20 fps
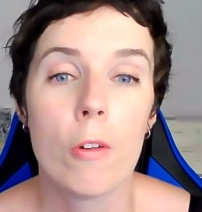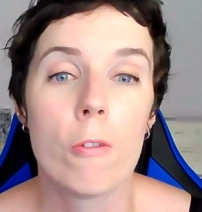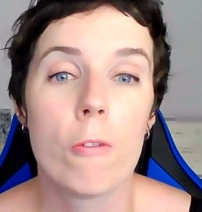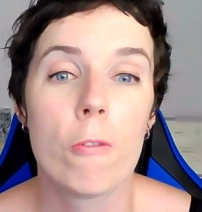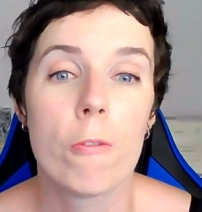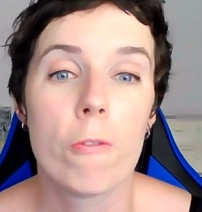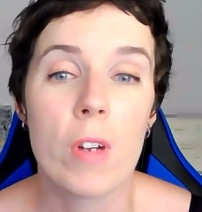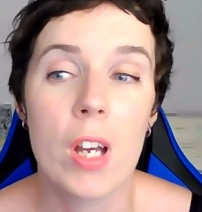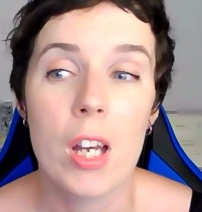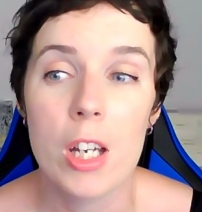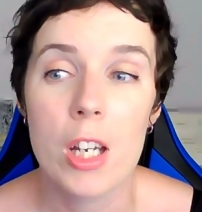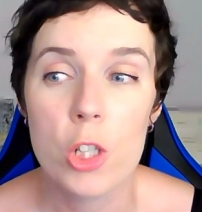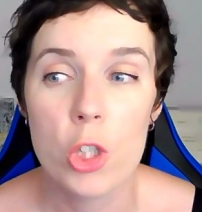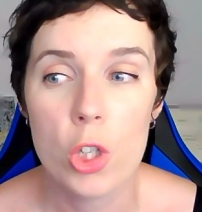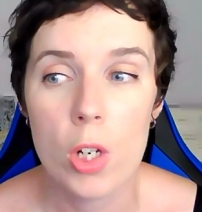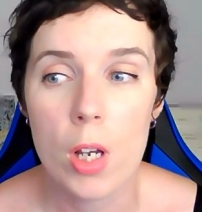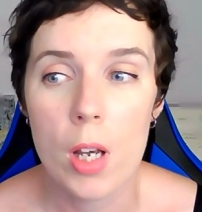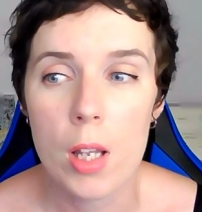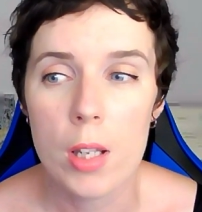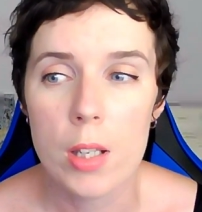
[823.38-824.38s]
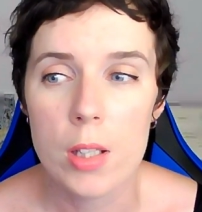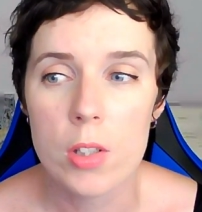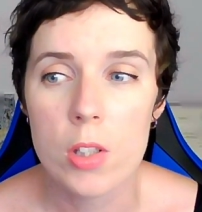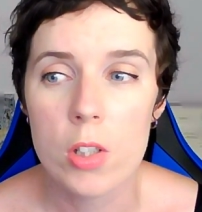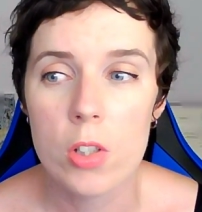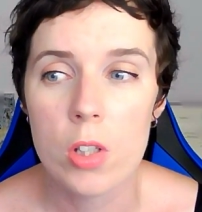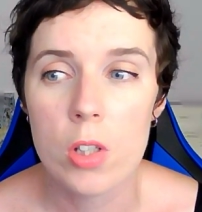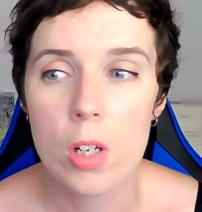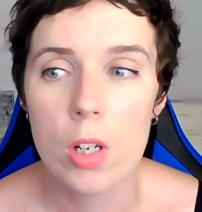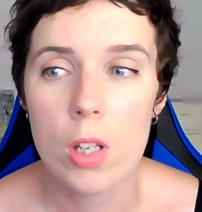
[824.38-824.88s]
Fair share, this
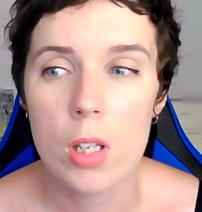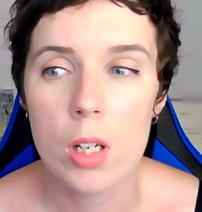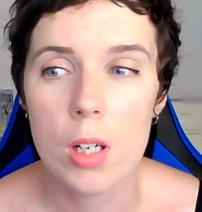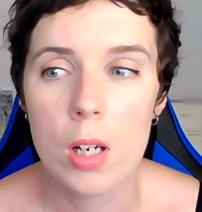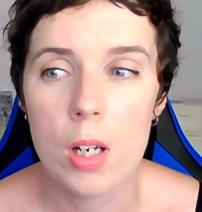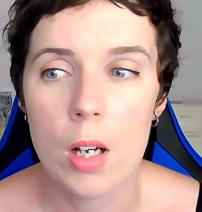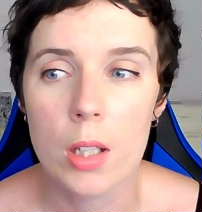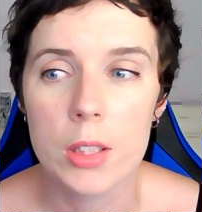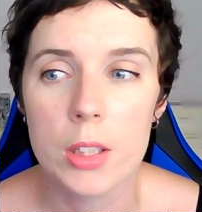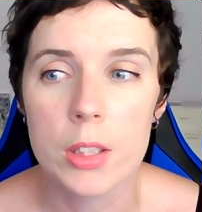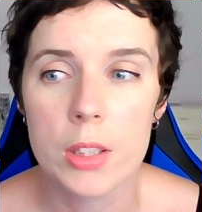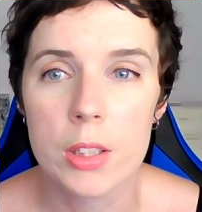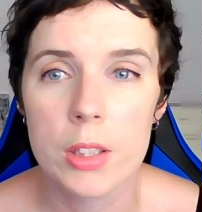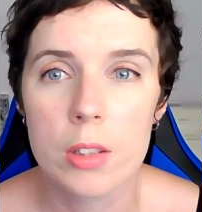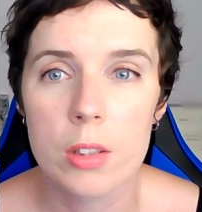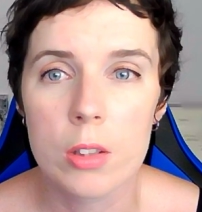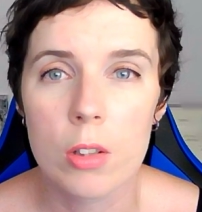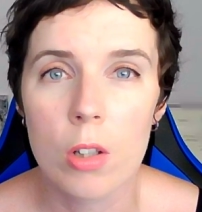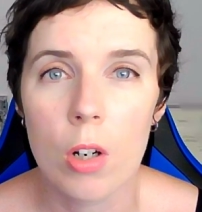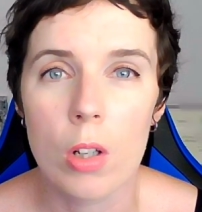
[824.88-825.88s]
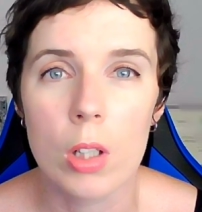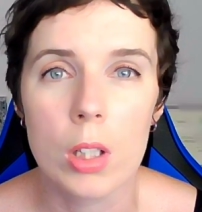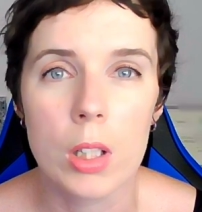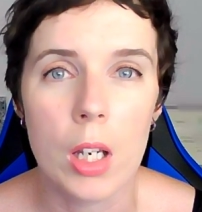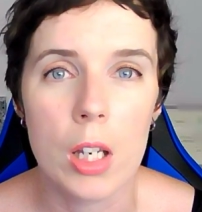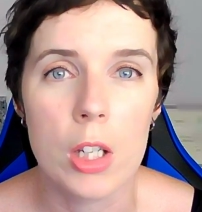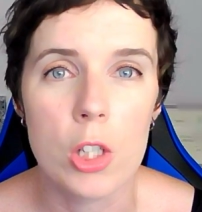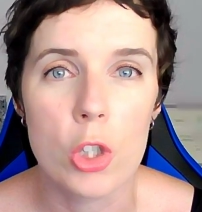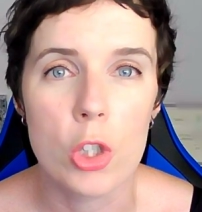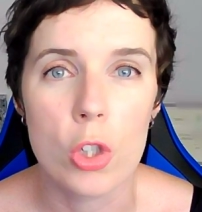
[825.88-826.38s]
is another nice
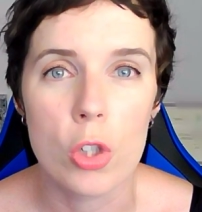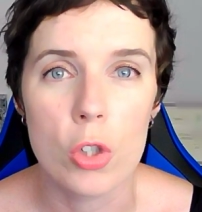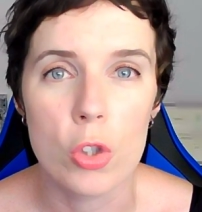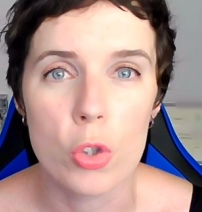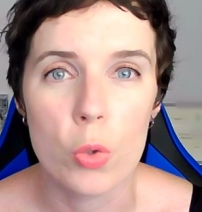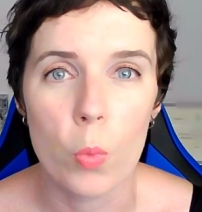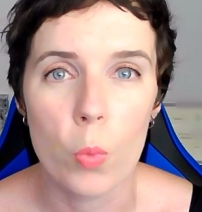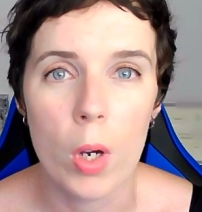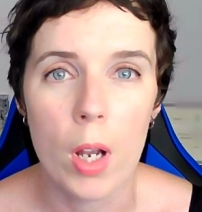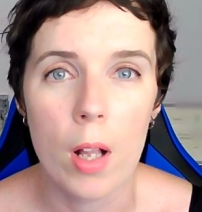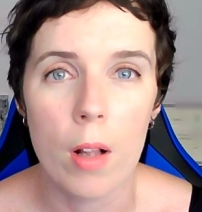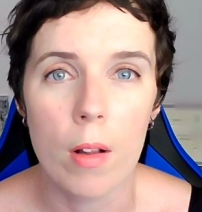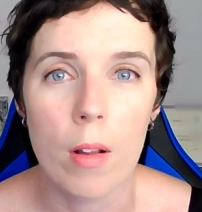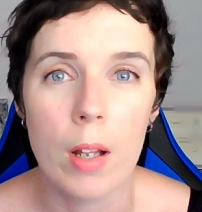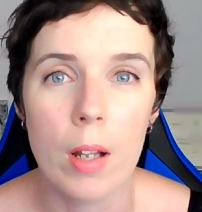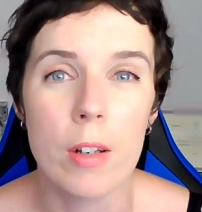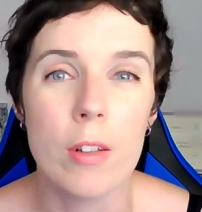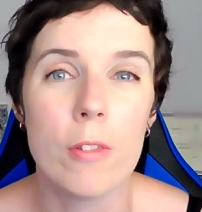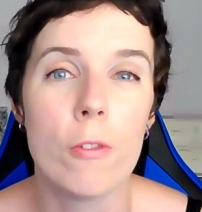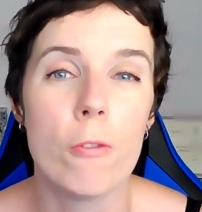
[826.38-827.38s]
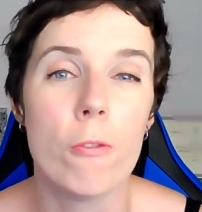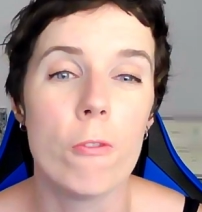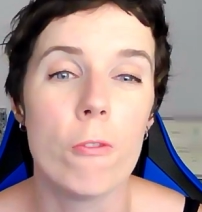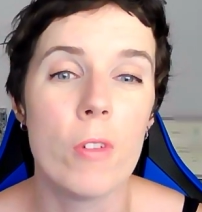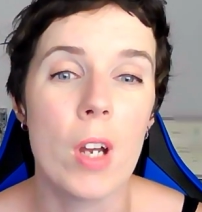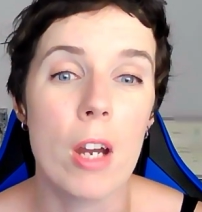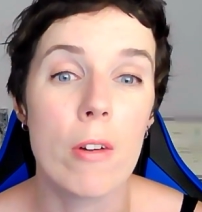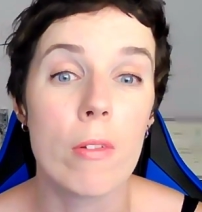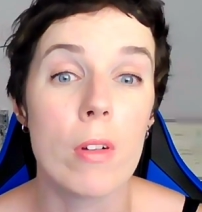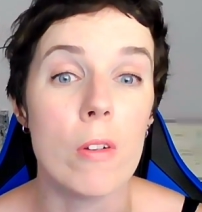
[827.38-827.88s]
collocation as well, and it's
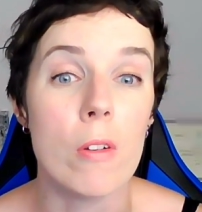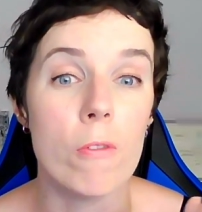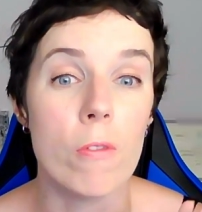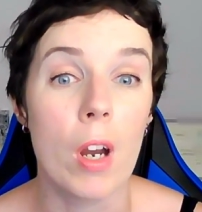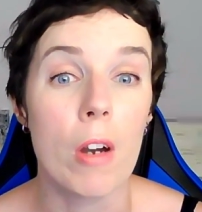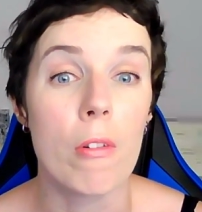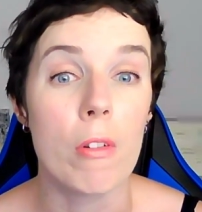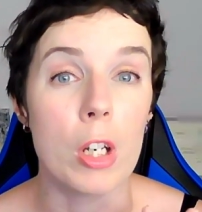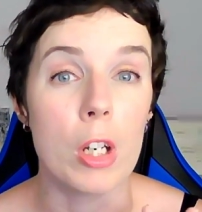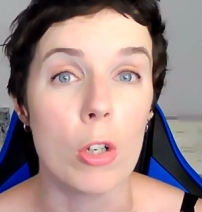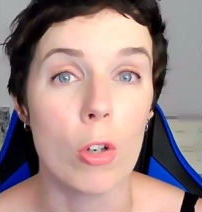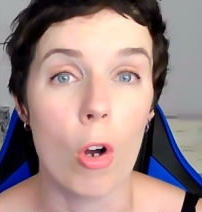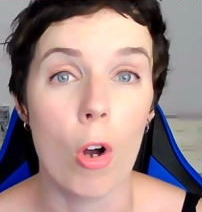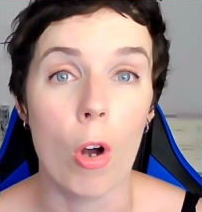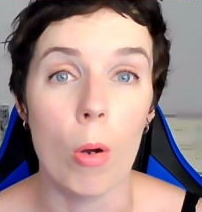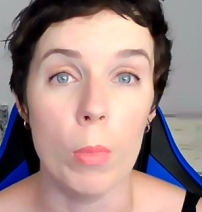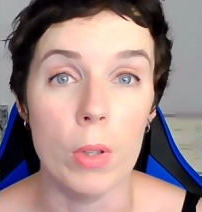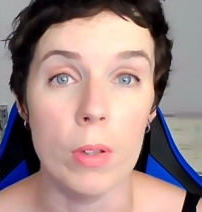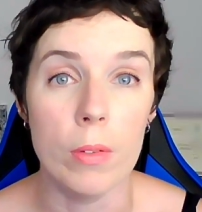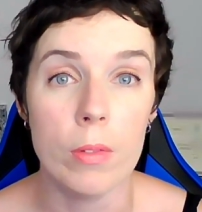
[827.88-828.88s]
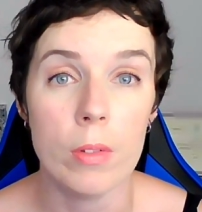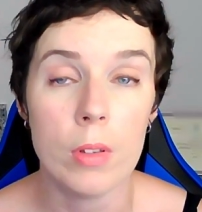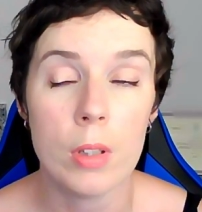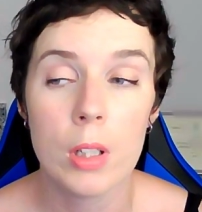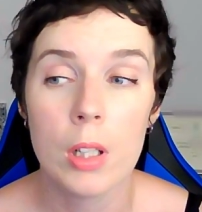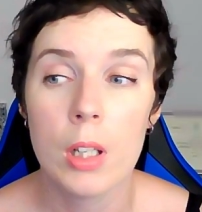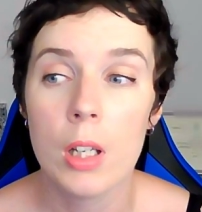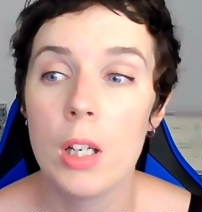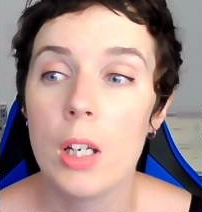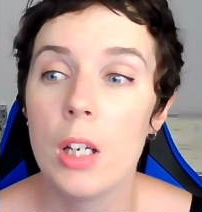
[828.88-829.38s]
very, very common.
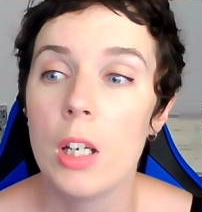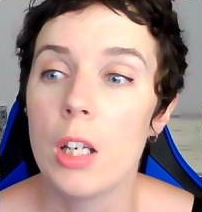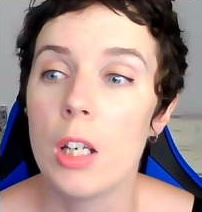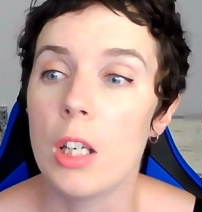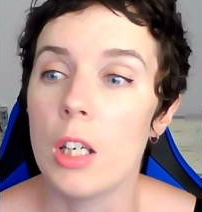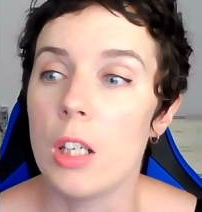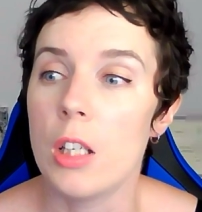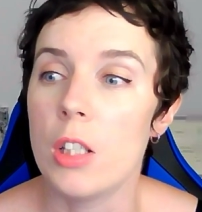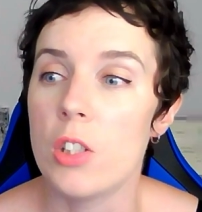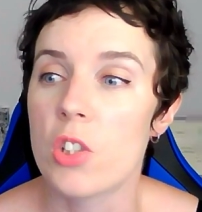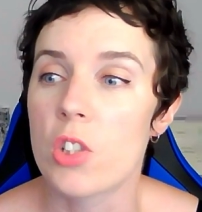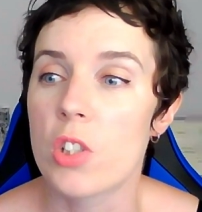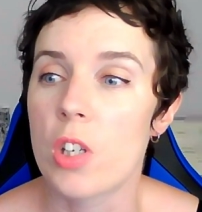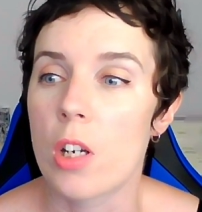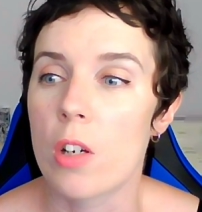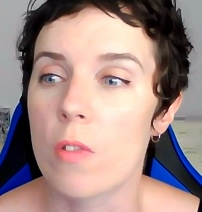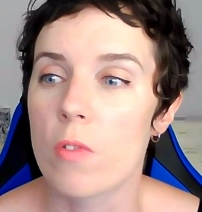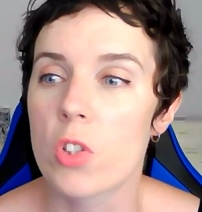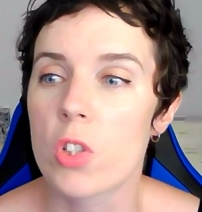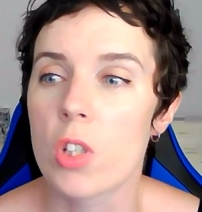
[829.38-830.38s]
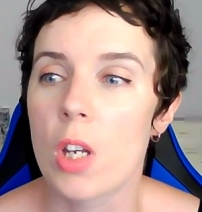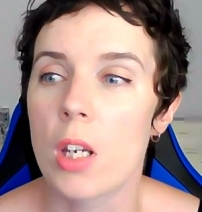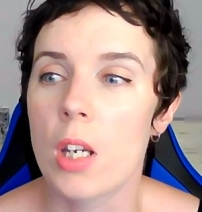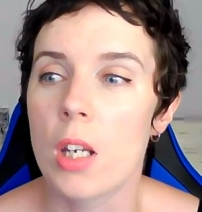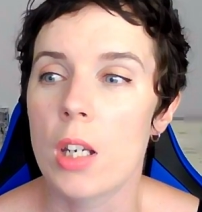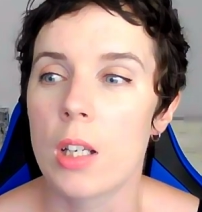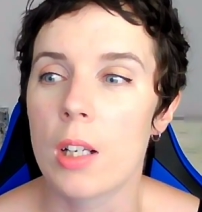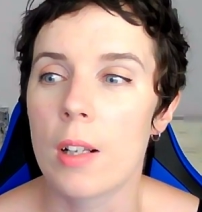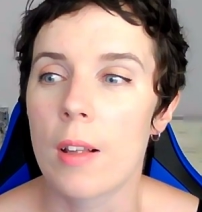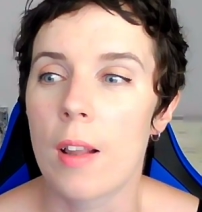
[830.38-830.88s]
Instead of
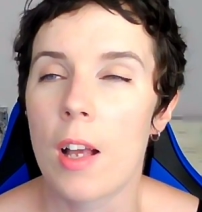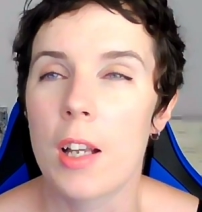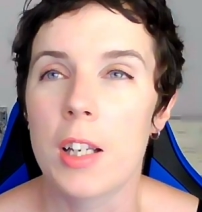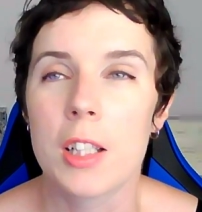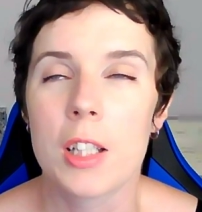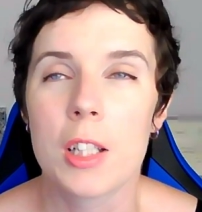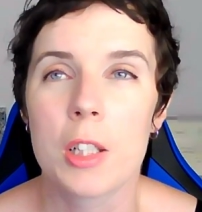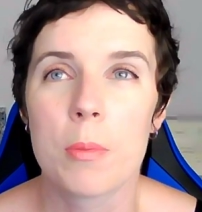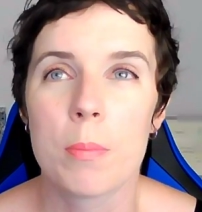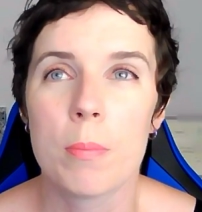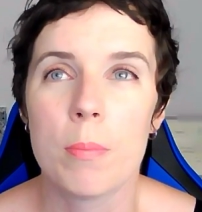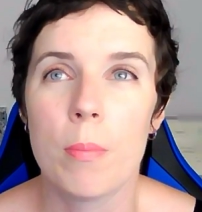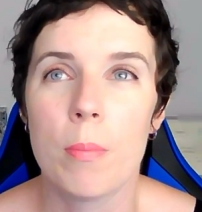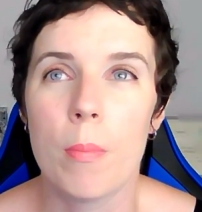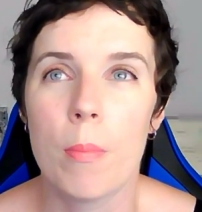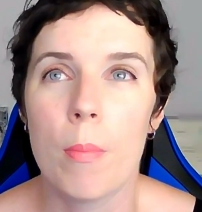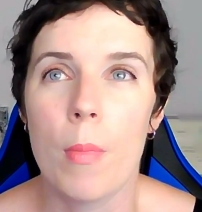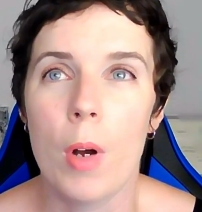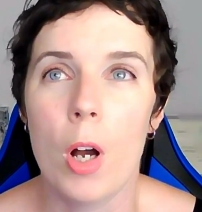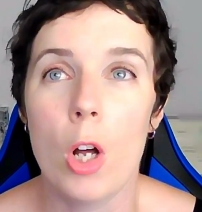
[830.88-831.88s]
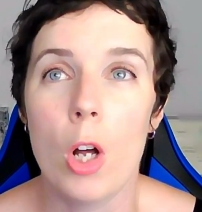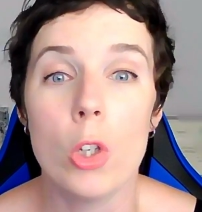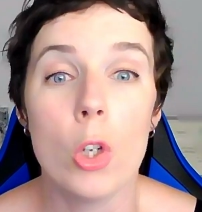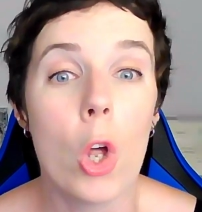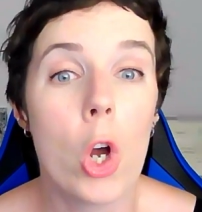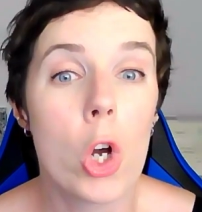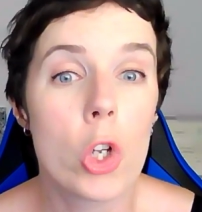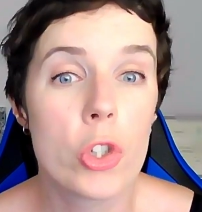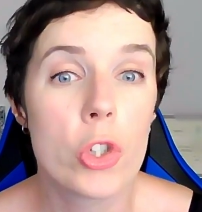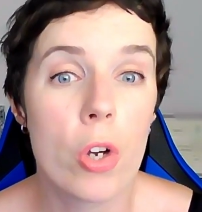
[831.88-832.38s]
saying like a
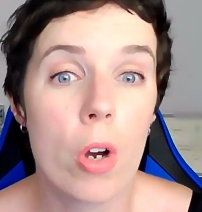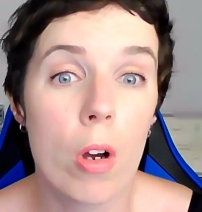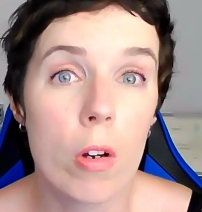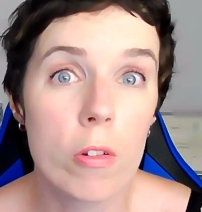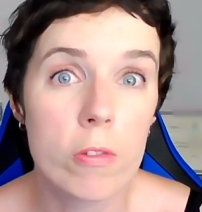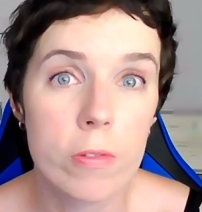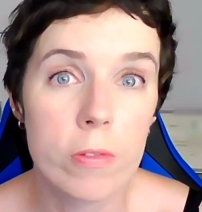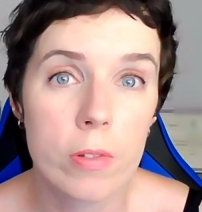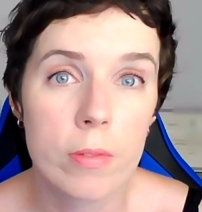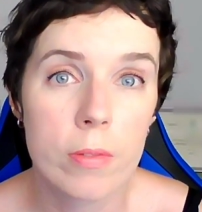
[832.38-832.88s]
lot of,